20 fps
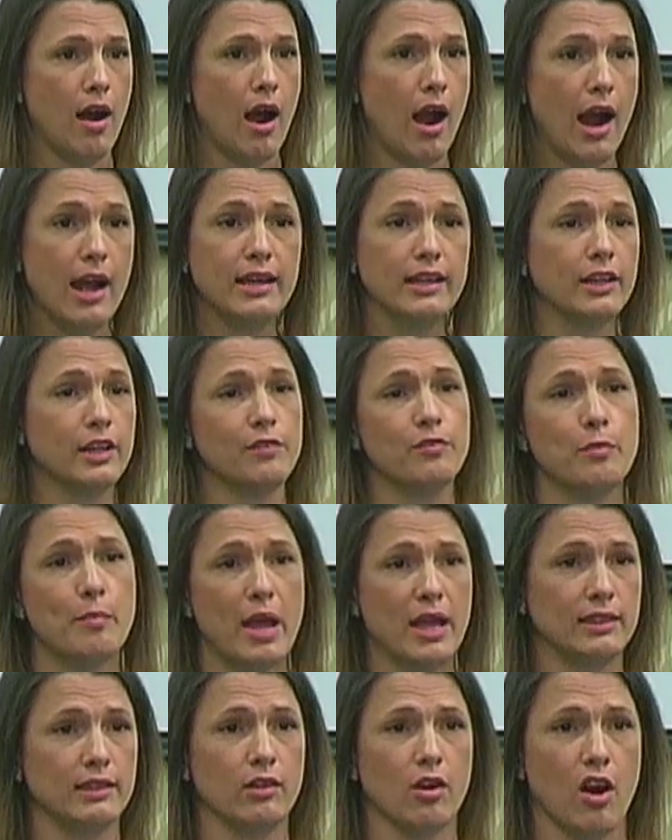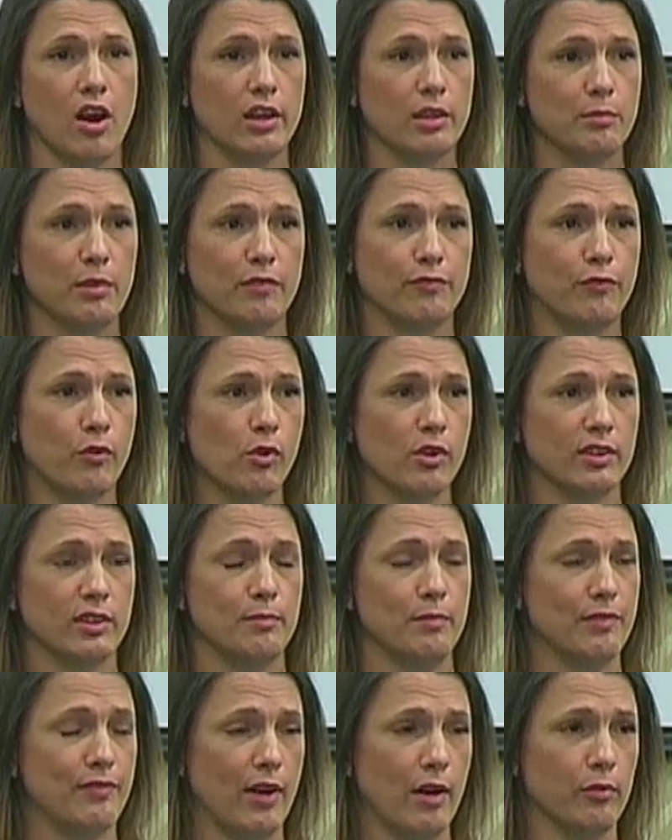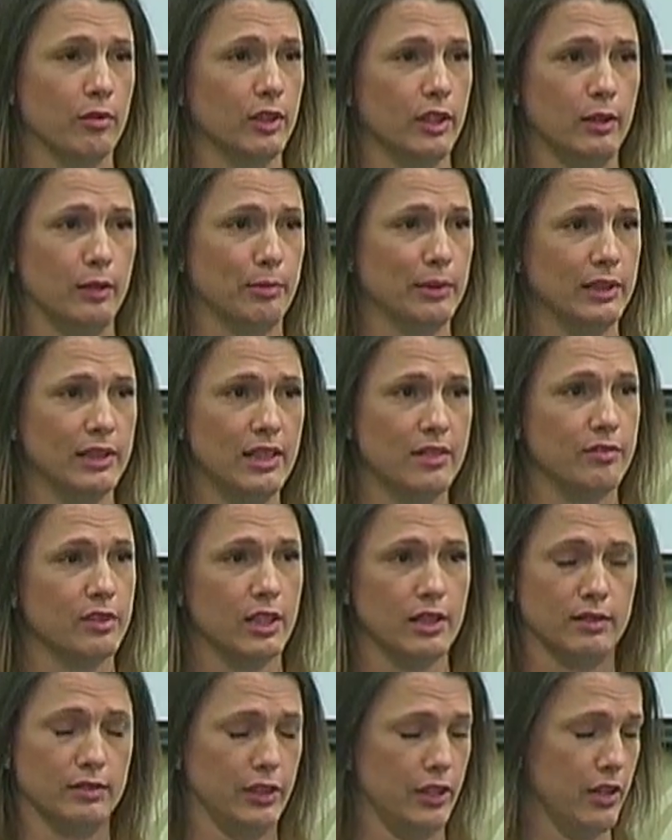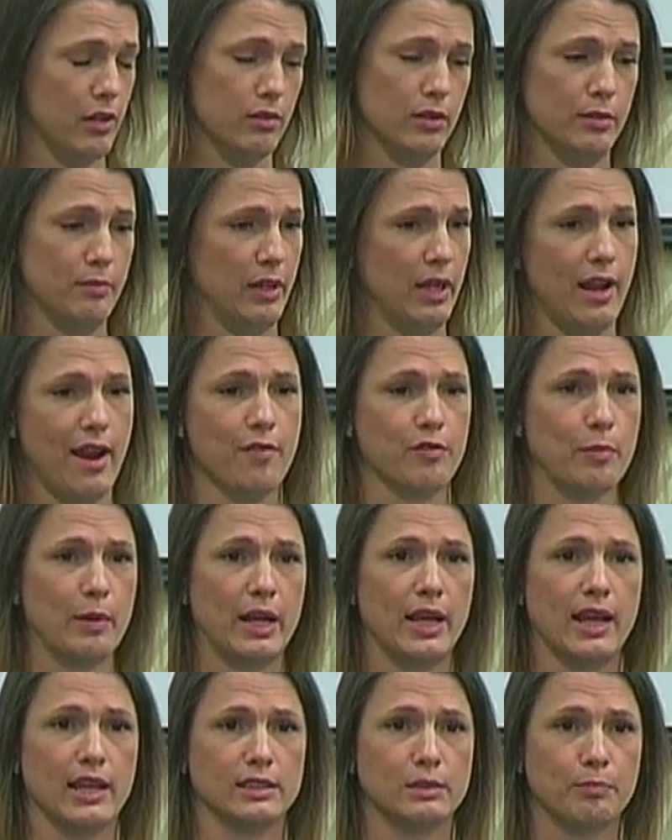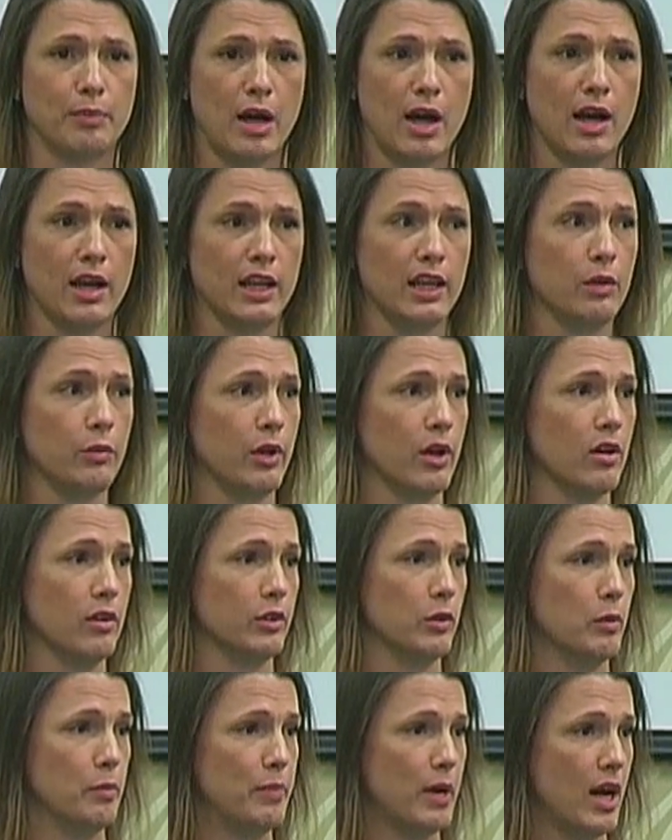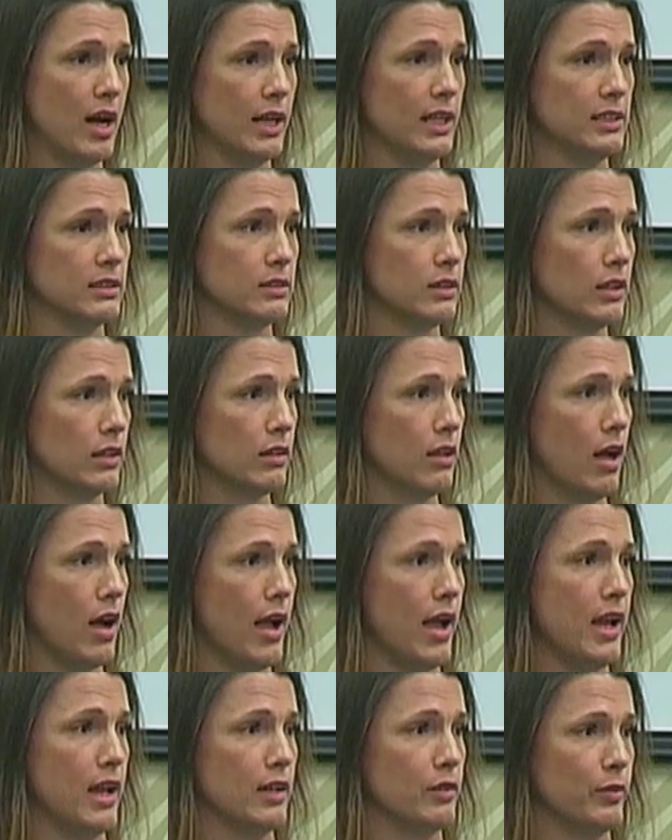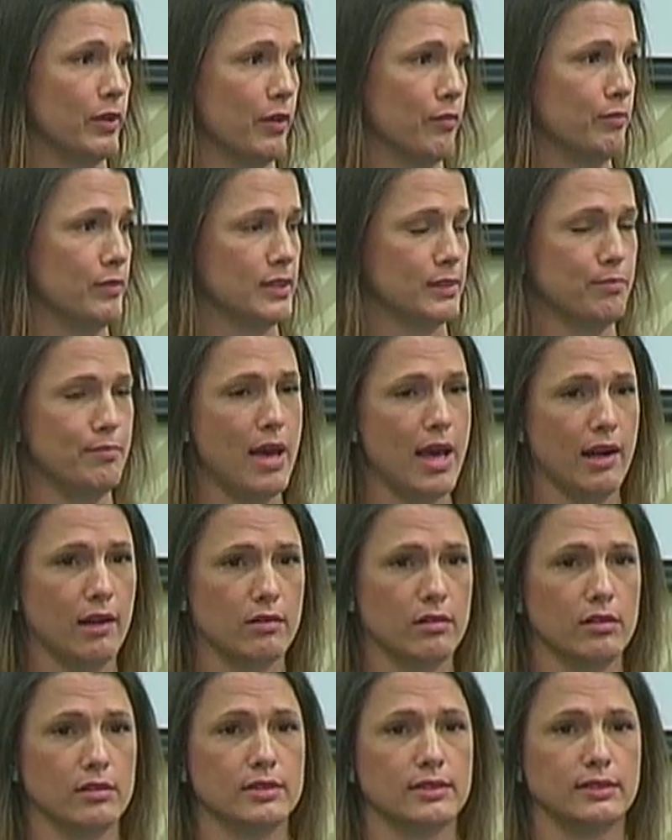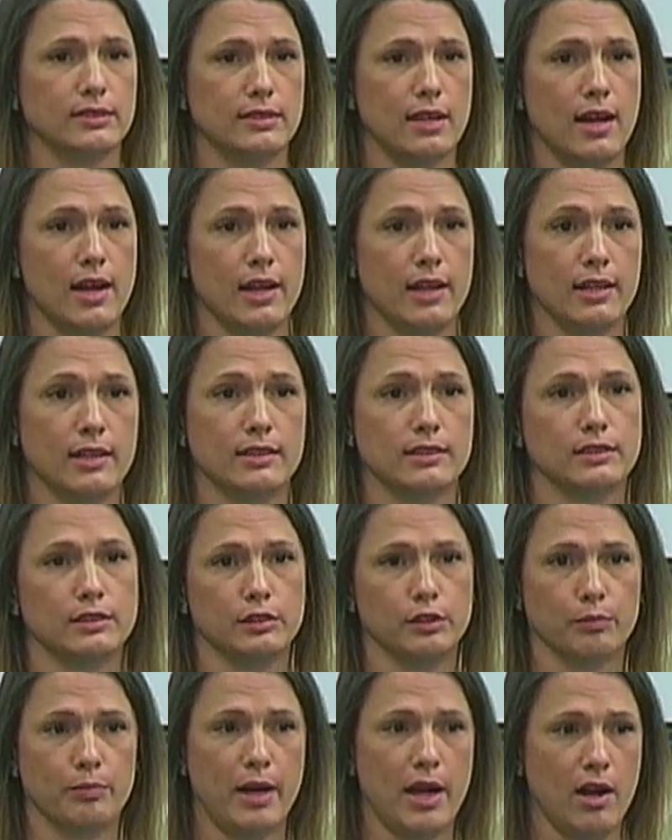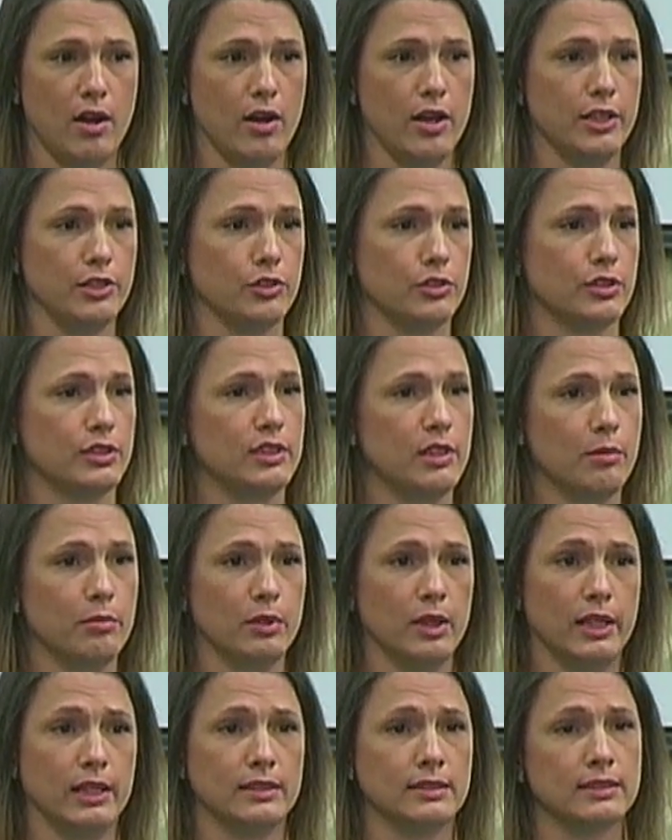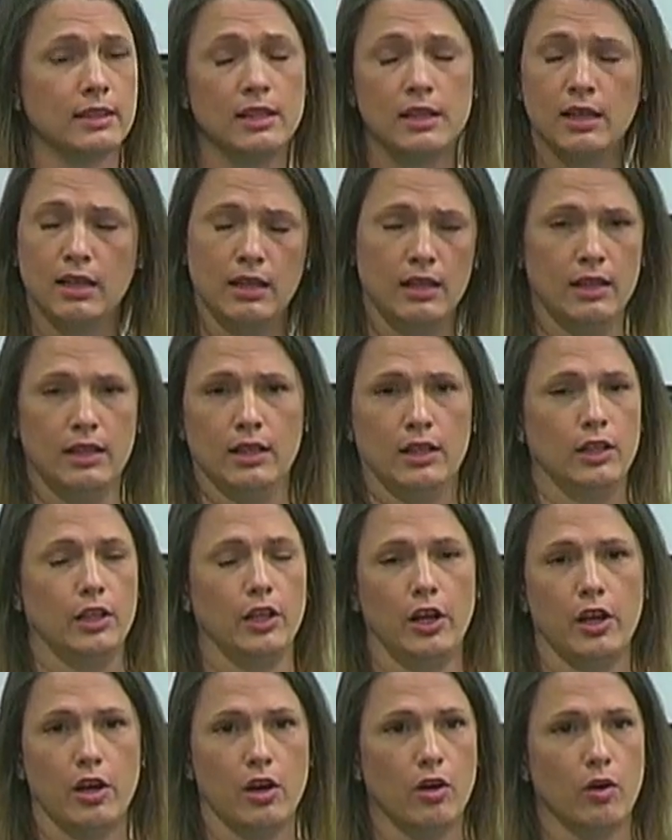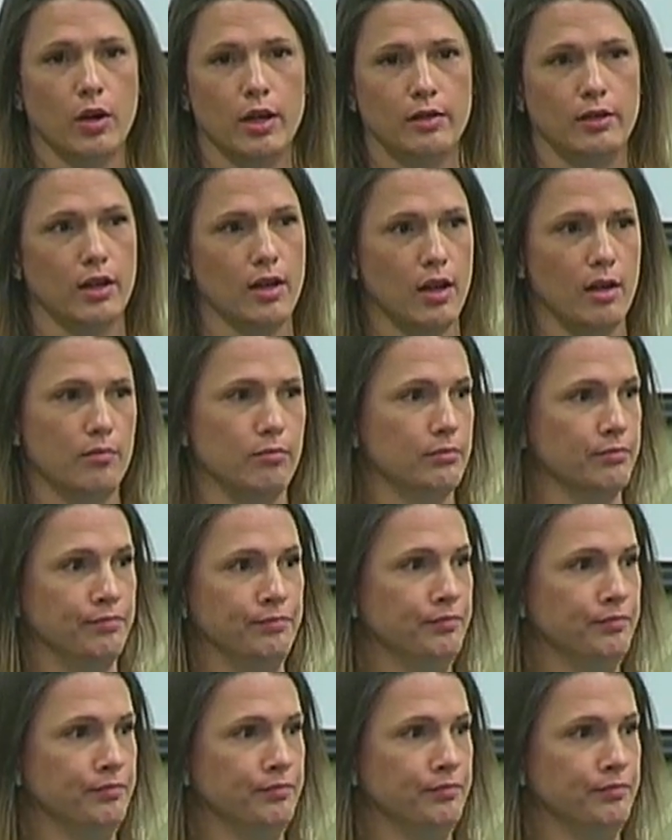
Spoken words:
I could even make the argument for them if I really believed it. You know, I mean, everybody has a body. We all know what bodies look like. It's medical, it's science, your parents, your siblings. You know,